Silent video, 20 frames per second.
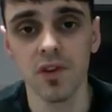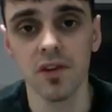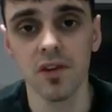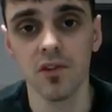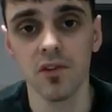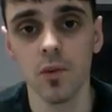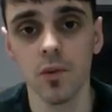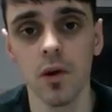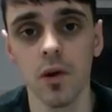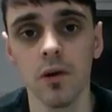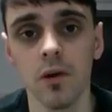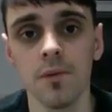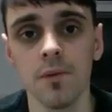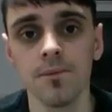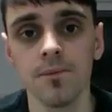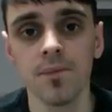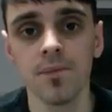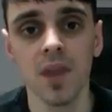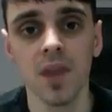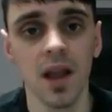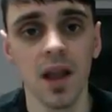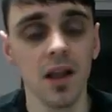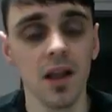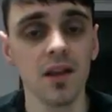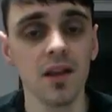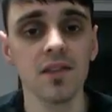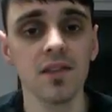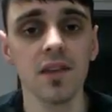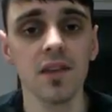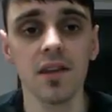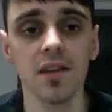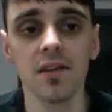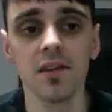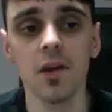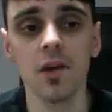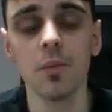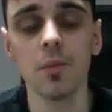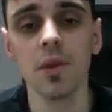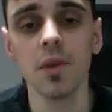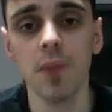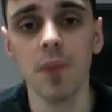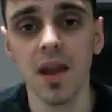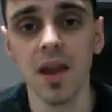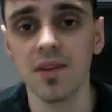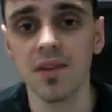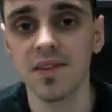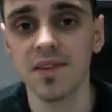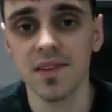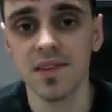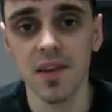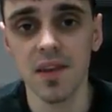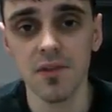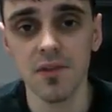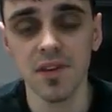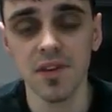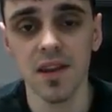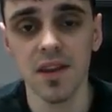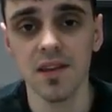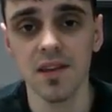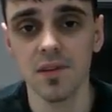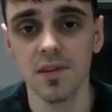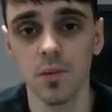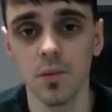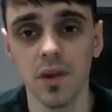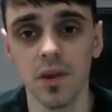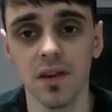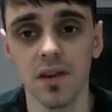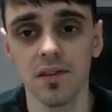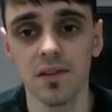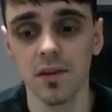in as well. And like I said, this company pay out 7 days a week.